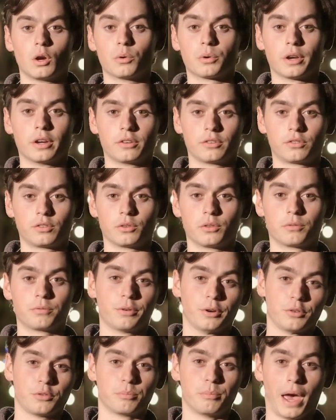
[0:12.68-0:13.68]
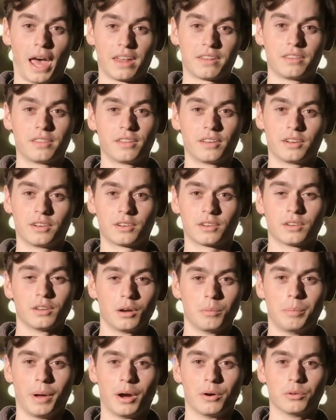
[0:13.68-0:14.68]
Okay, so the first bad thing
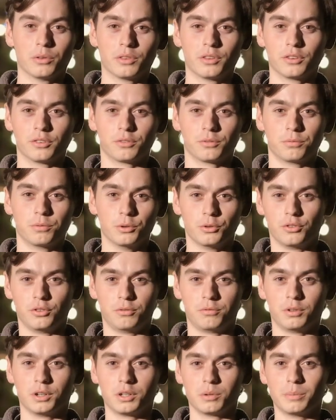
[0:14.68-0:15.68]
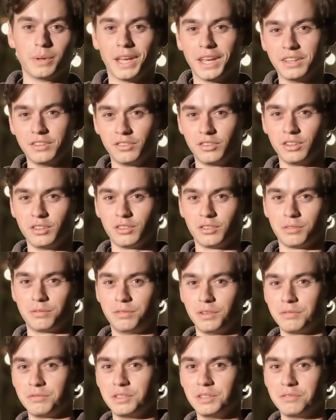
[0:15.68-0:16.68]
about this Fujifilm 18 to
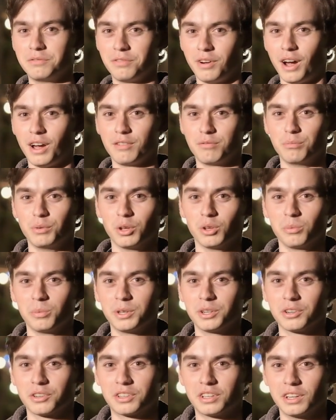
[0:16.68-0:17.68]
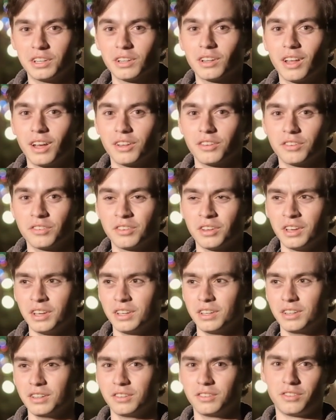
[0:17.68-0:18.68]
55mm kit lens
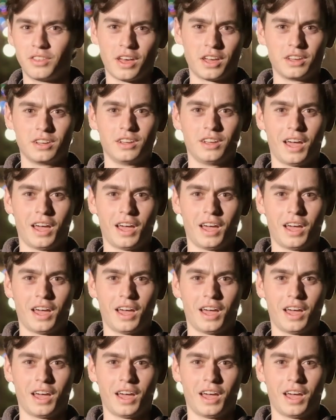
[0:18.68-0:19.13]
is that it